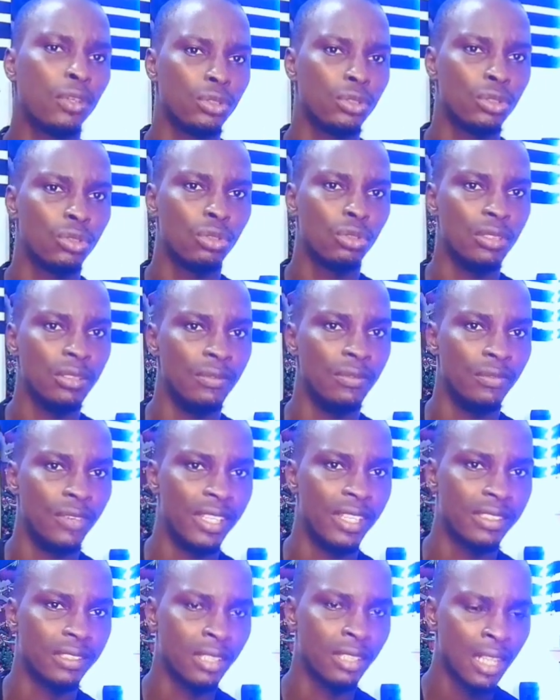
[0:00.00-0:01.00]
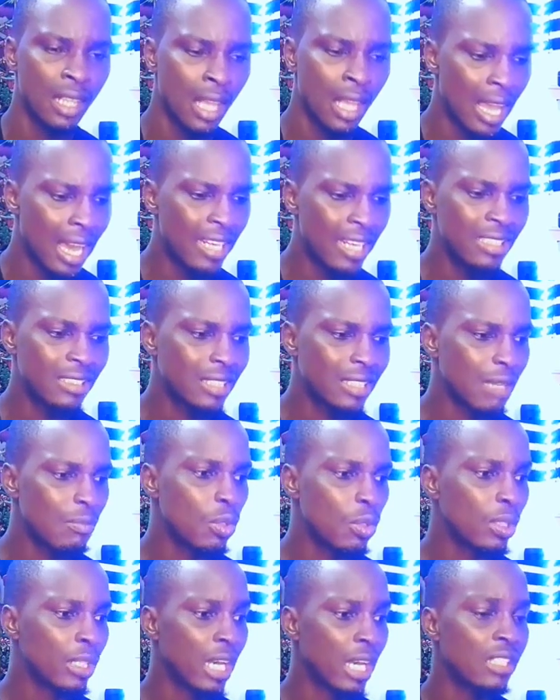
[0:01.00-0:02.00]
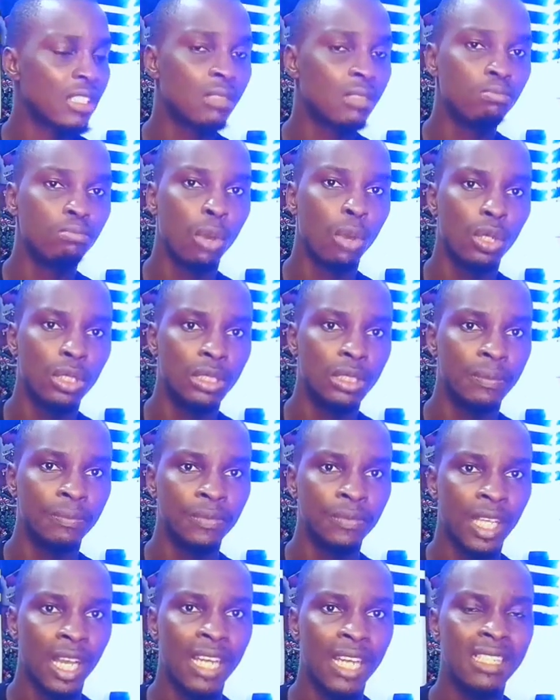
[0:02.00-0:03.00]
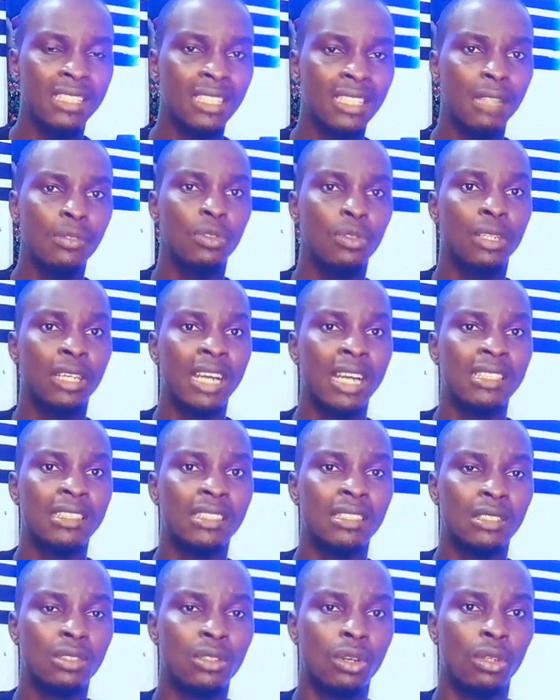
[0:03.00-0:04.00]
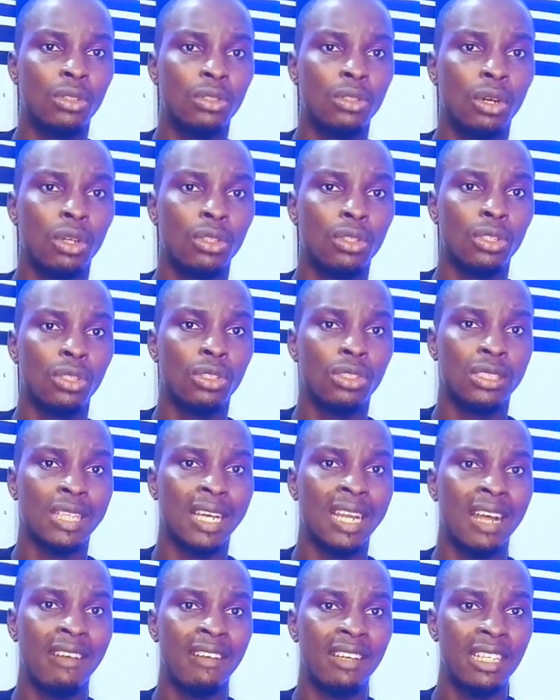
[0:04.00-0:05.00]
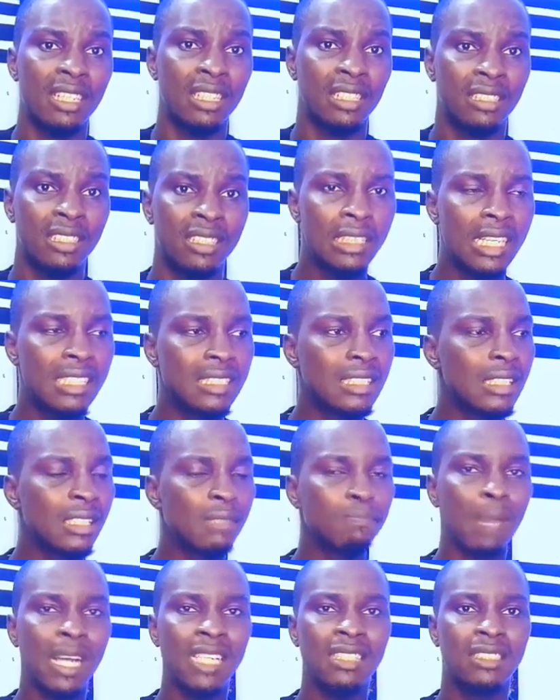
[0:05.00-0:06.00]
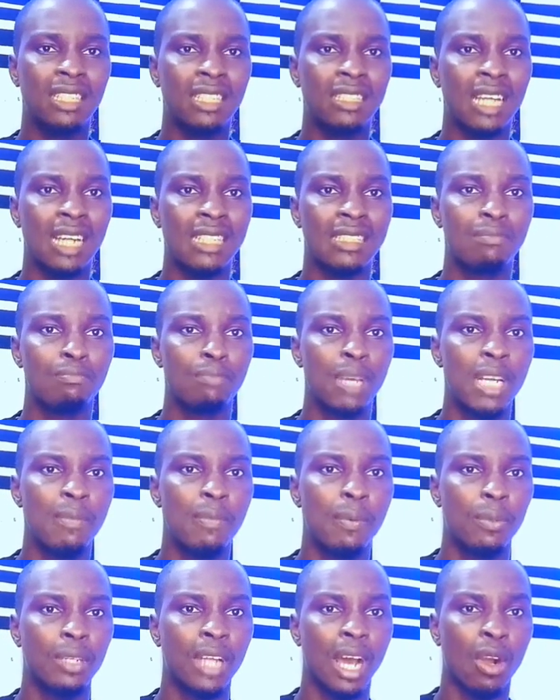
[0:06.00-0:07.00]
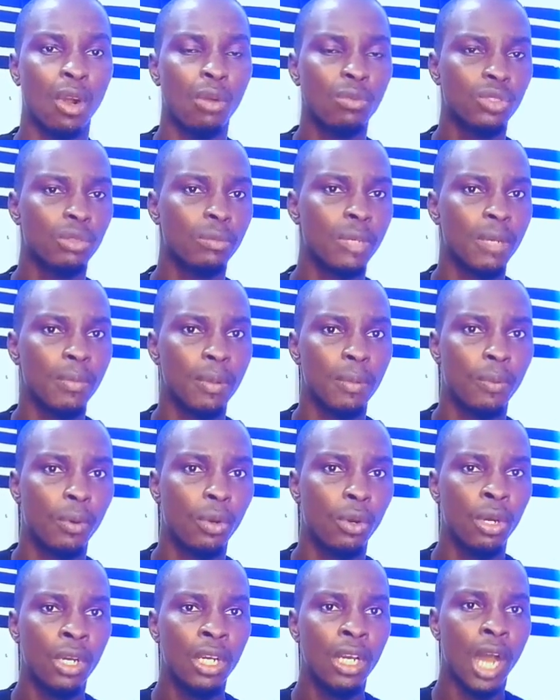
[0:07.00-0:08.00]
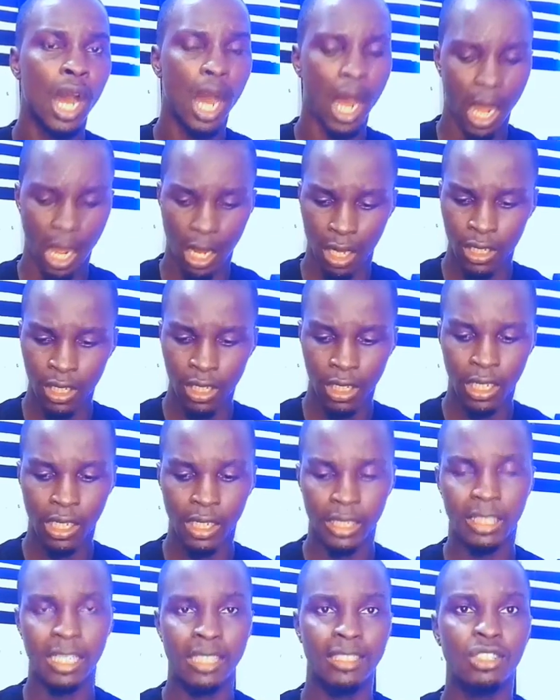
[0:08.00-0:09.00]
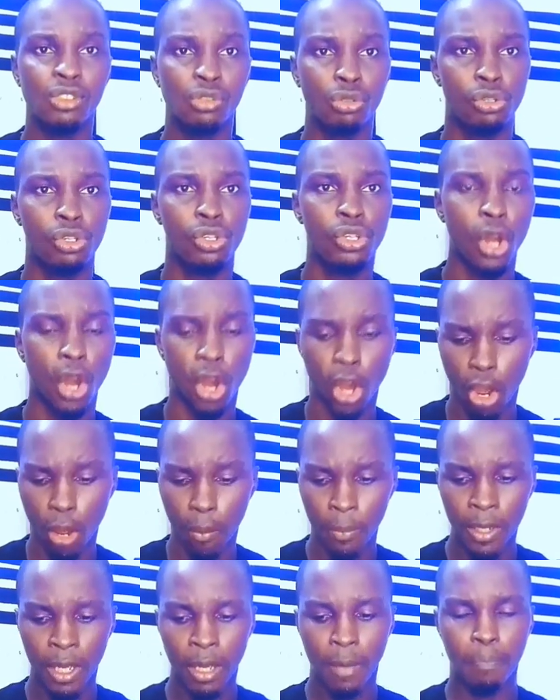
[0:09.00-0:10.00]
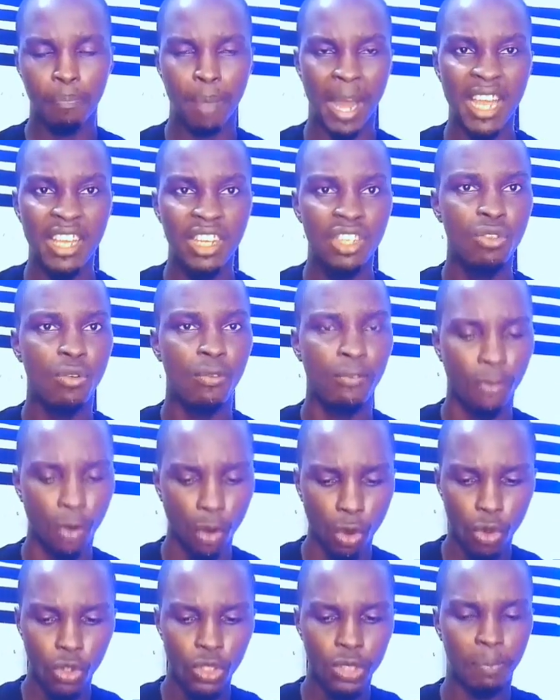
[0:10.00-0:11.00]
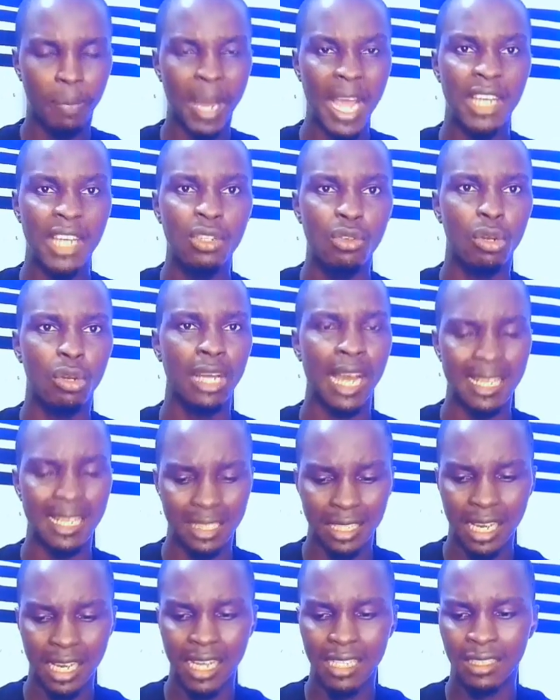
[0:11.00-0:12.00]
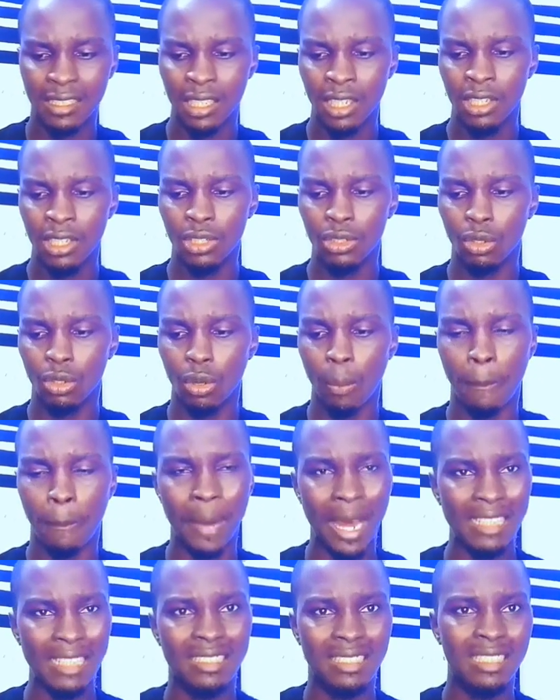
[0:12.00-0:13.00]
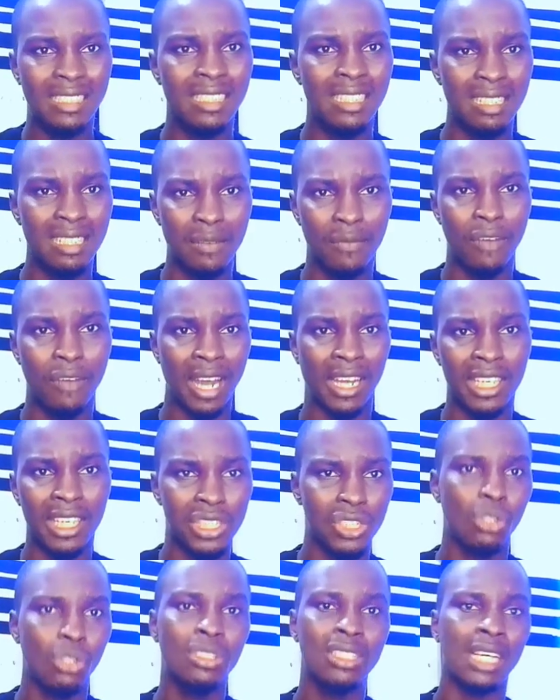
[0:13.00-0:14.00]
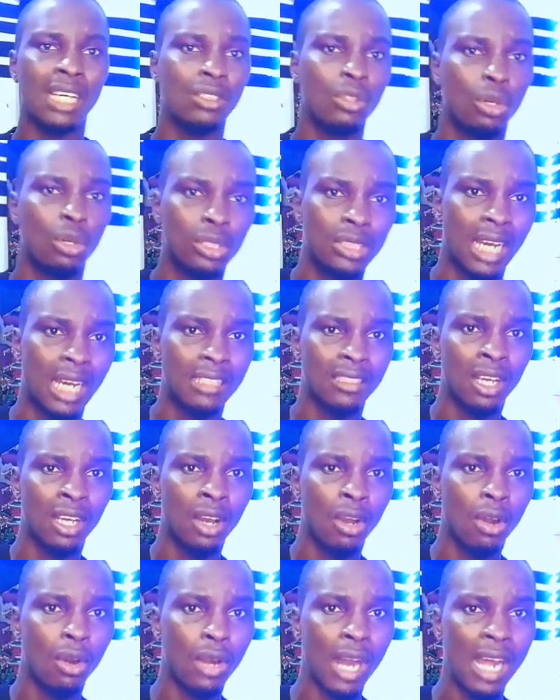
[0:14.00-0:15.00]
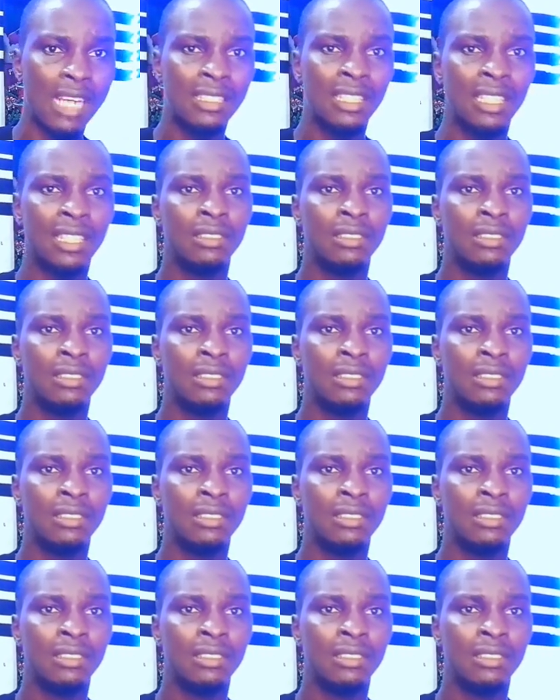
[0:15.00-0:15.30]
you to invest. Anytime you get money, anytime you get your salary increase, there's this mindset that many people that comes to many people are getting to shop, buying new phones, buying new gadgets, partying, vacations, and all that. All right,